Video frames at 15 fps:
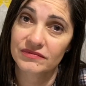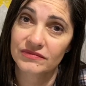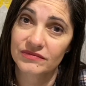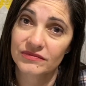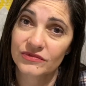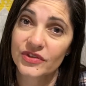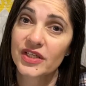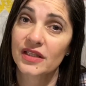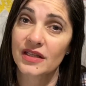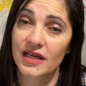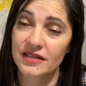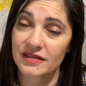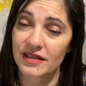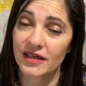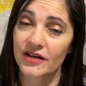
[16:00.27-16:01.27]
realized
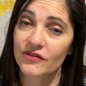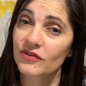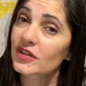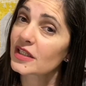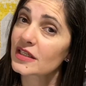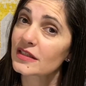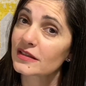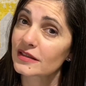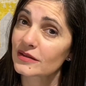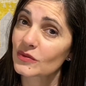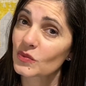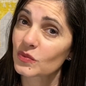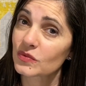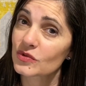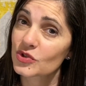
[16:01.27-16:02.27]
that I really
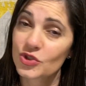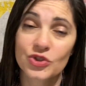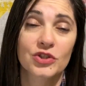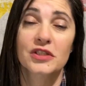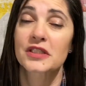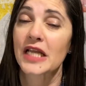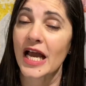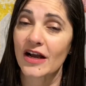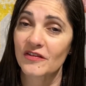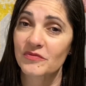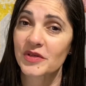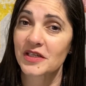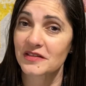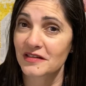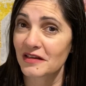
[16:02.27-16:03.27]
shouldn't have,
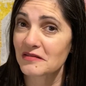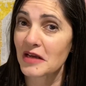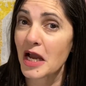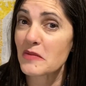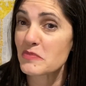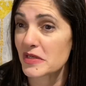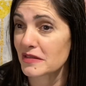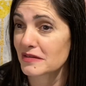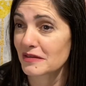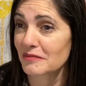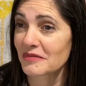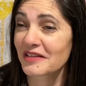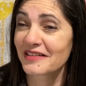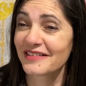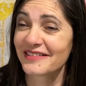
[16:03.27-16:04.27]
because I miss them.
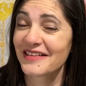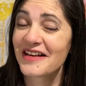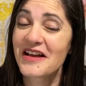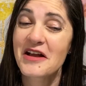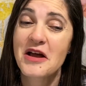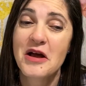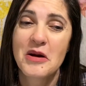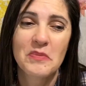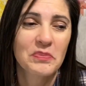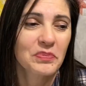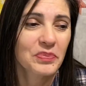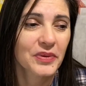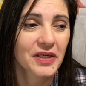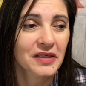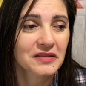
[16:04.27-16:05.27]

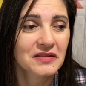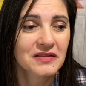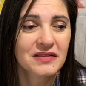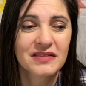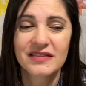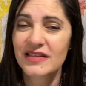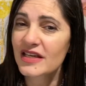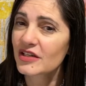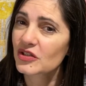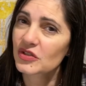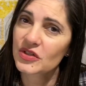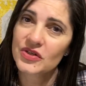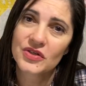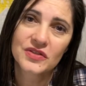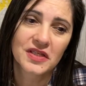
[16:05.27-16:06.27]
But
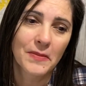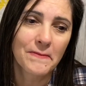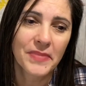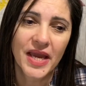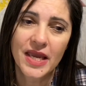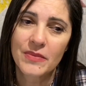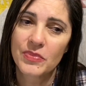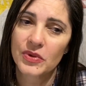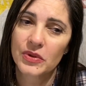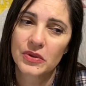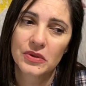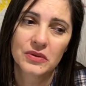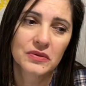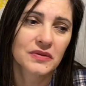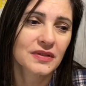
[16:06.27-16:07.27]
stickers and
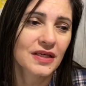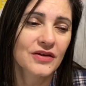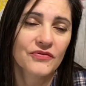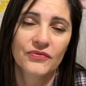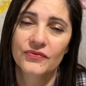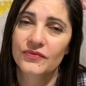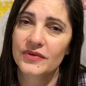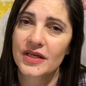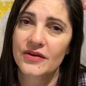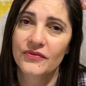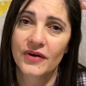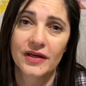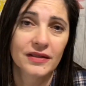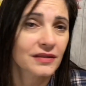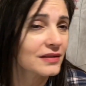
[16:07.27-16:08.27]
papers, if
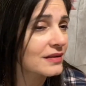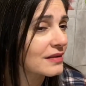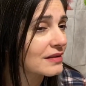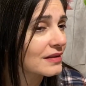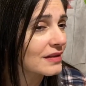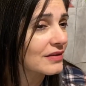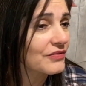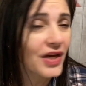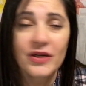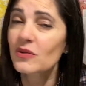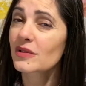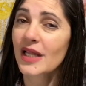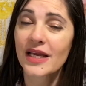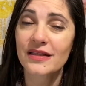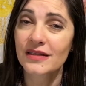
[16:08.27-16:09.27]
I don't
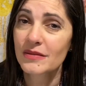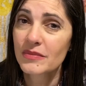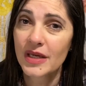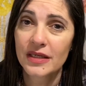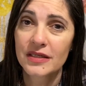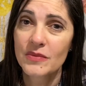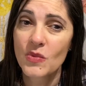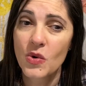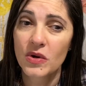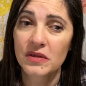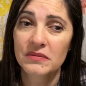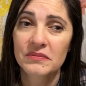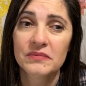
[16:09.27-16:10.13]
like them anymore,